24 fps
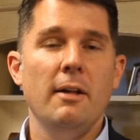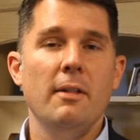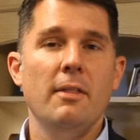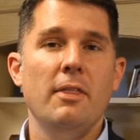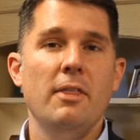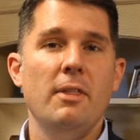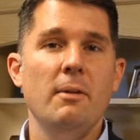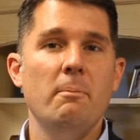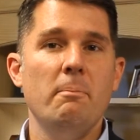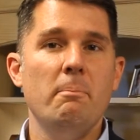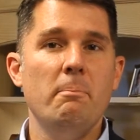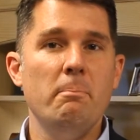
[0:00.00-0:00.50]

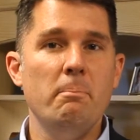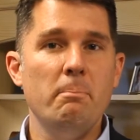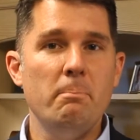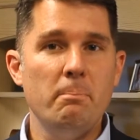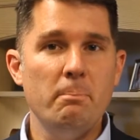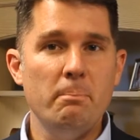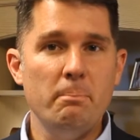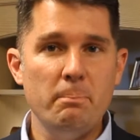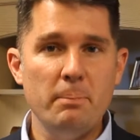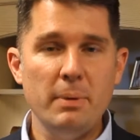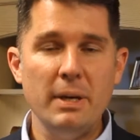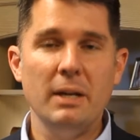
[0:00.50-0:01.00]
The
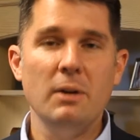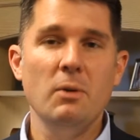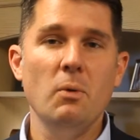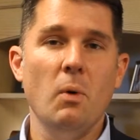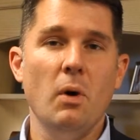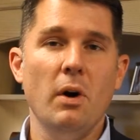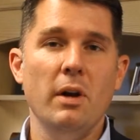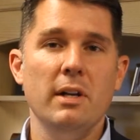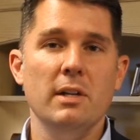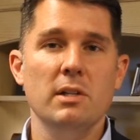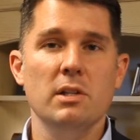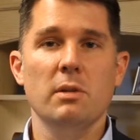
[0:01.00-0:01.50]
big
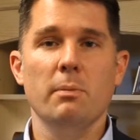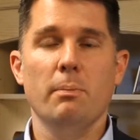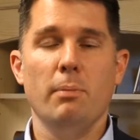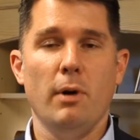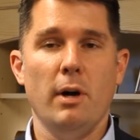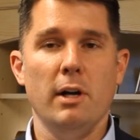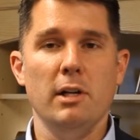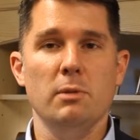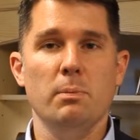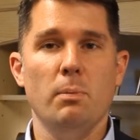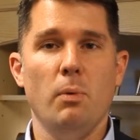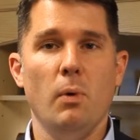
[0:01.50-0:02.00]
one is the
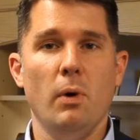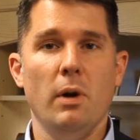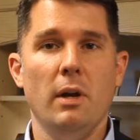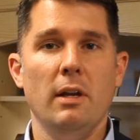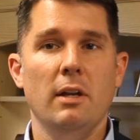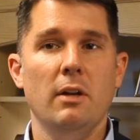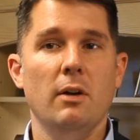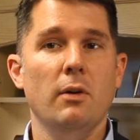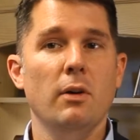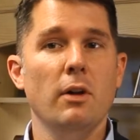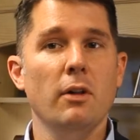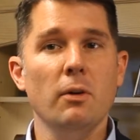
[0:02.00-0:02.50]
price
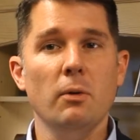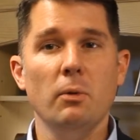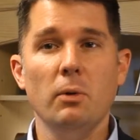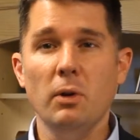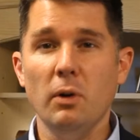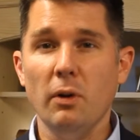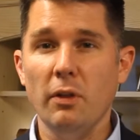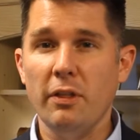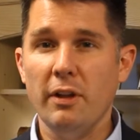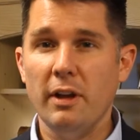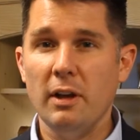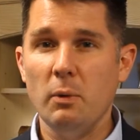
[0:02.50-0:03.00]
point. Another
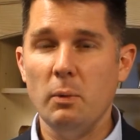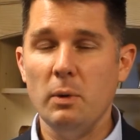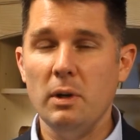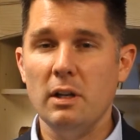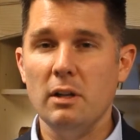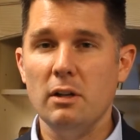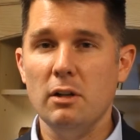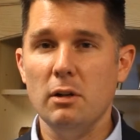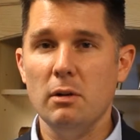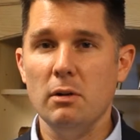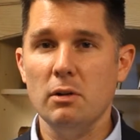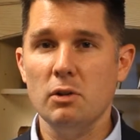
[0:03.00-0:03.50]
little thing we
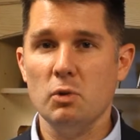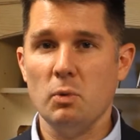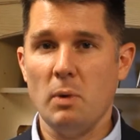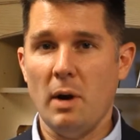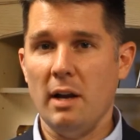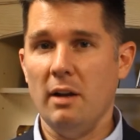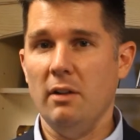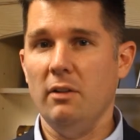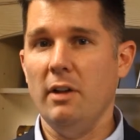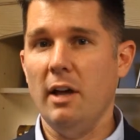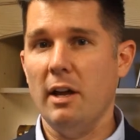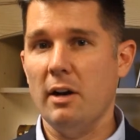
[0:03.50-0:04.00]
can do is
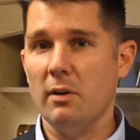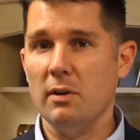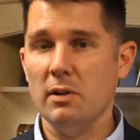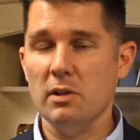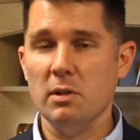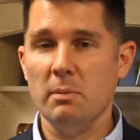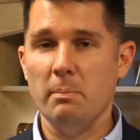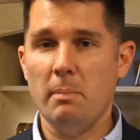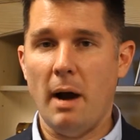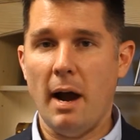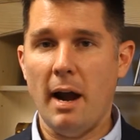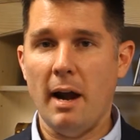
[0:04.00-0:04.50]
write a letter
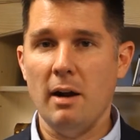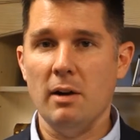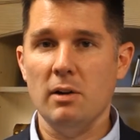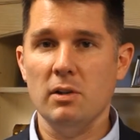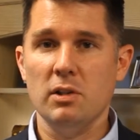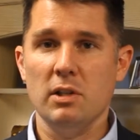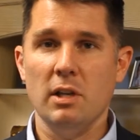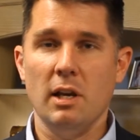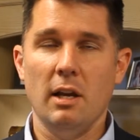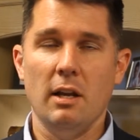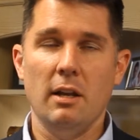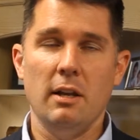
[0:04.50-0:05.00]
as a buyer
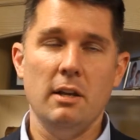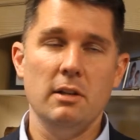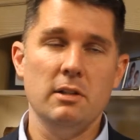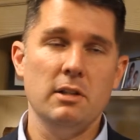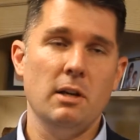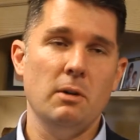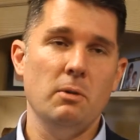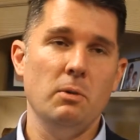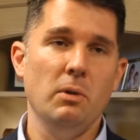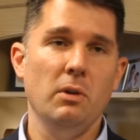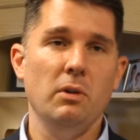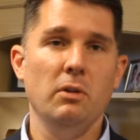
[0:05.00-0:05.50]
saying, yes,
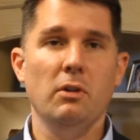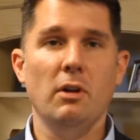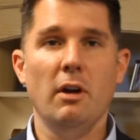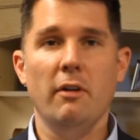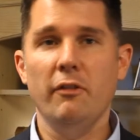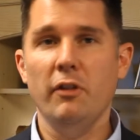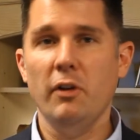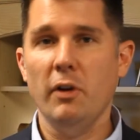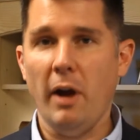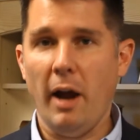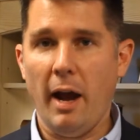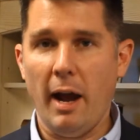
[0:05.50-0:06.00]
I really
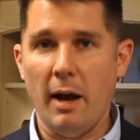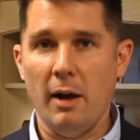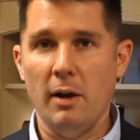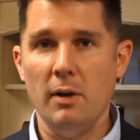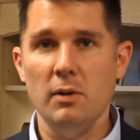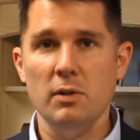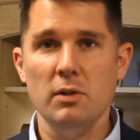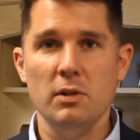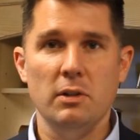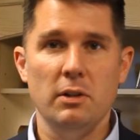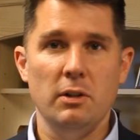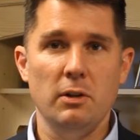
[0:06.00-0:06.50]
love your
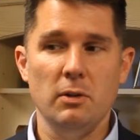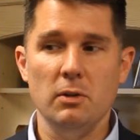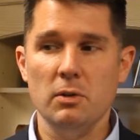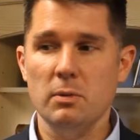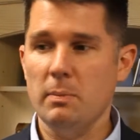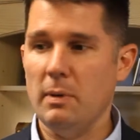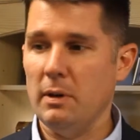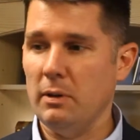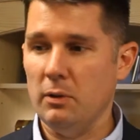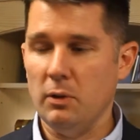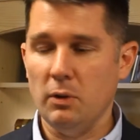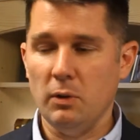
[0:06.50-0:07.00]
house, and here's
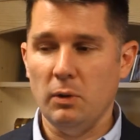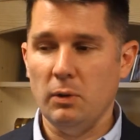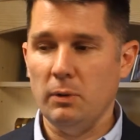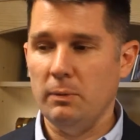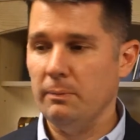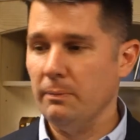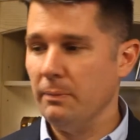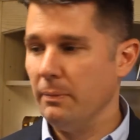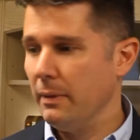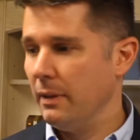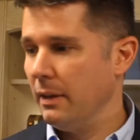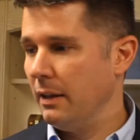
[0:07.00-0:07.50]
my
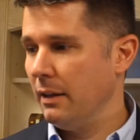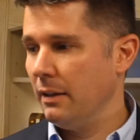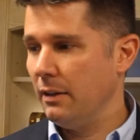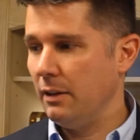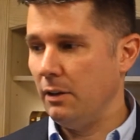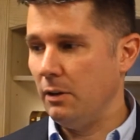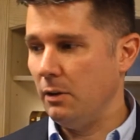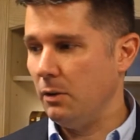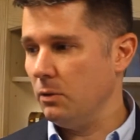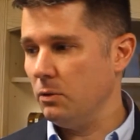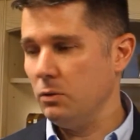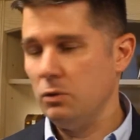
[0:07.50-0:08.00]
little,
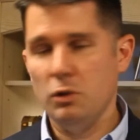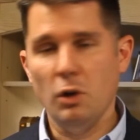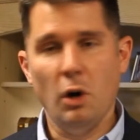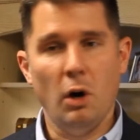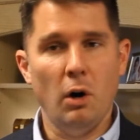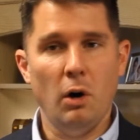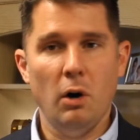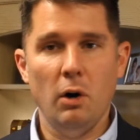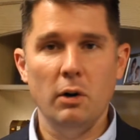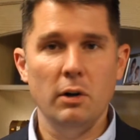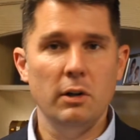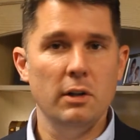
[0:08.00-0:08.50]

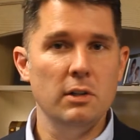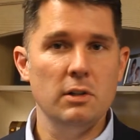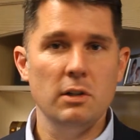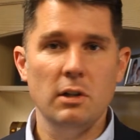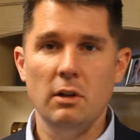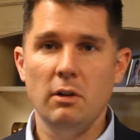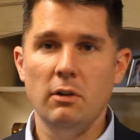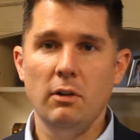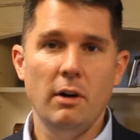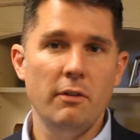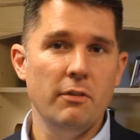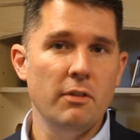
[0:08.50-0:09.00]
dog, and he's
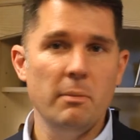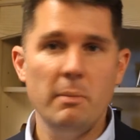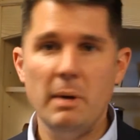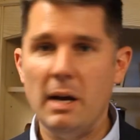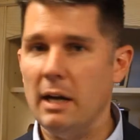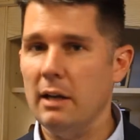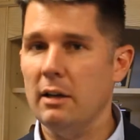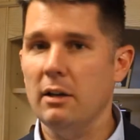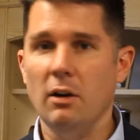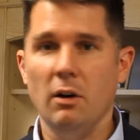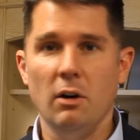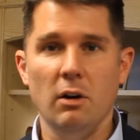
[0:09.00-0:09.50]
going to love the
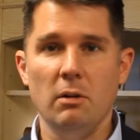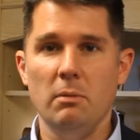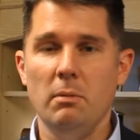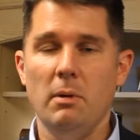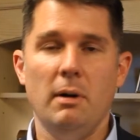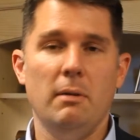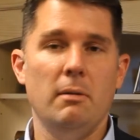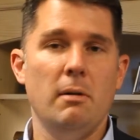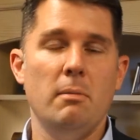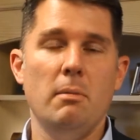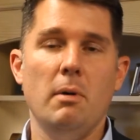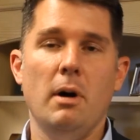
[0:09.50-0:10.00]
backyard,
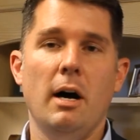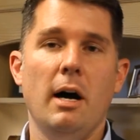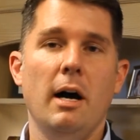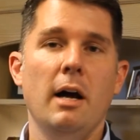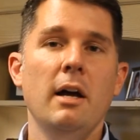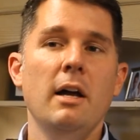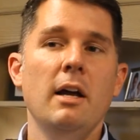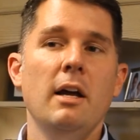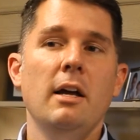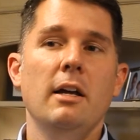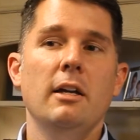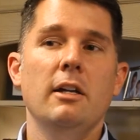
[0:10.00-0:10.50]
blah,
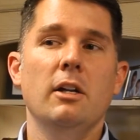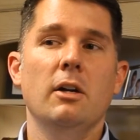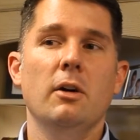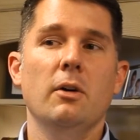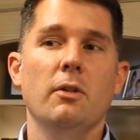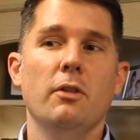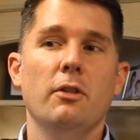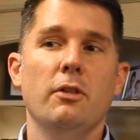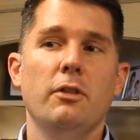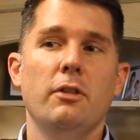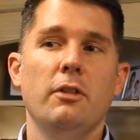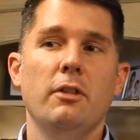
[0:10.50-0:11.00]
blah,
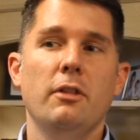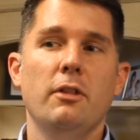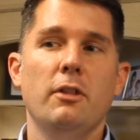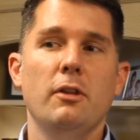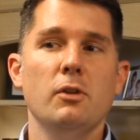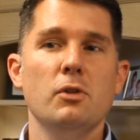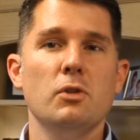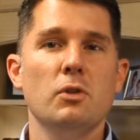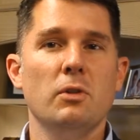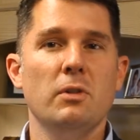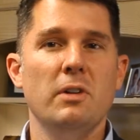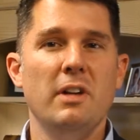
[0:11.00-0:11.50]
blah.
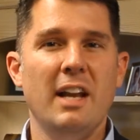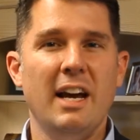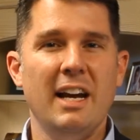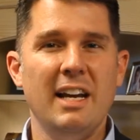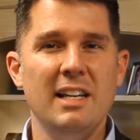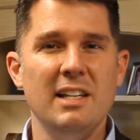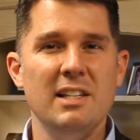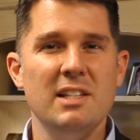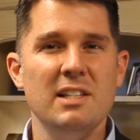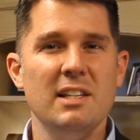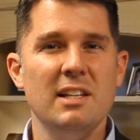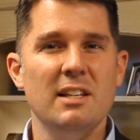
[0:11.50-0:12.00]
Those are
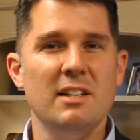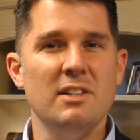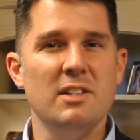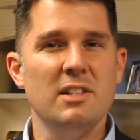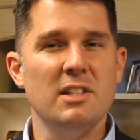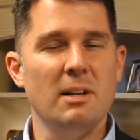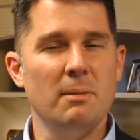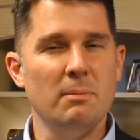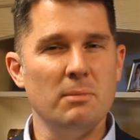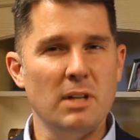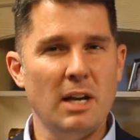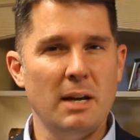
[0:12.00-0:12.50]
nice and
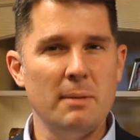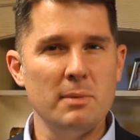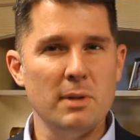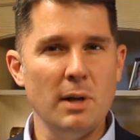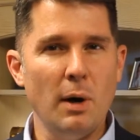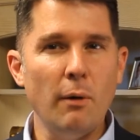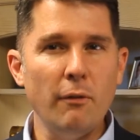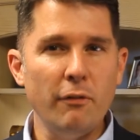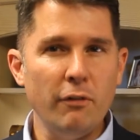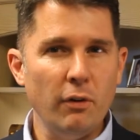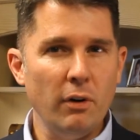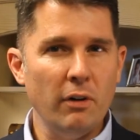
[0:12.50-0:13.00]
sometimes
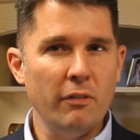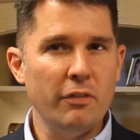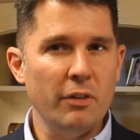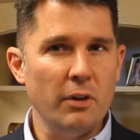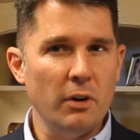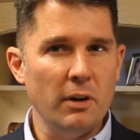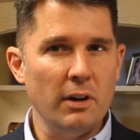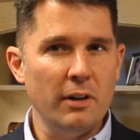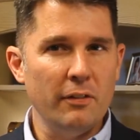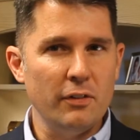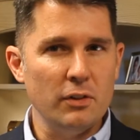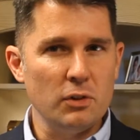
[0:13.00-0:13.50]
helpful if
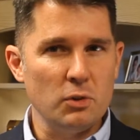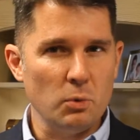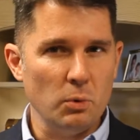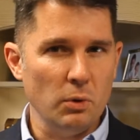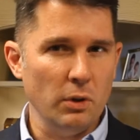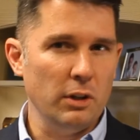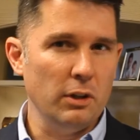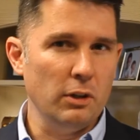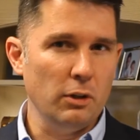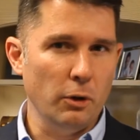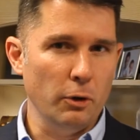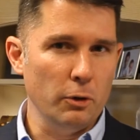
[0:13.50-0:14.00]
it's
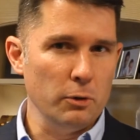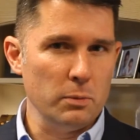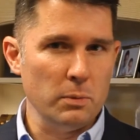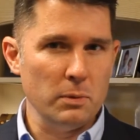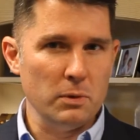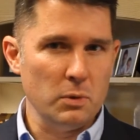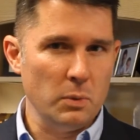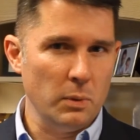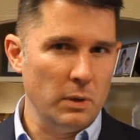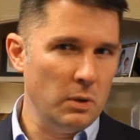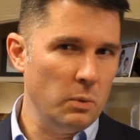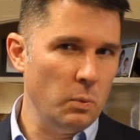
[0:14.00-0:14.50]
really close
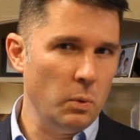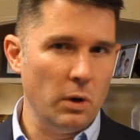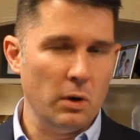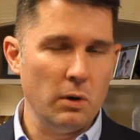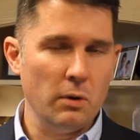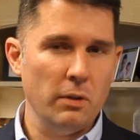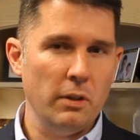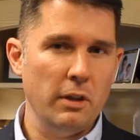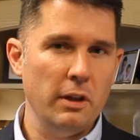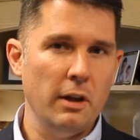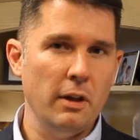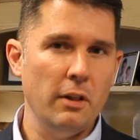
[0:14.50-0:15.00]
between one
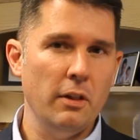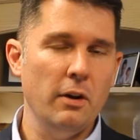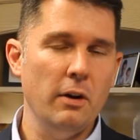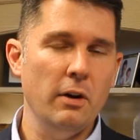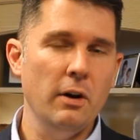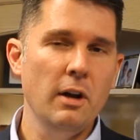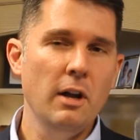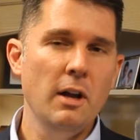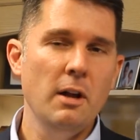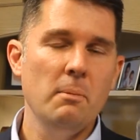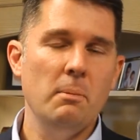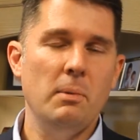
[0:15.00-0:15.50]
or the
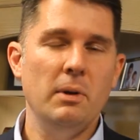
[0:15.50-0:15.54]
other.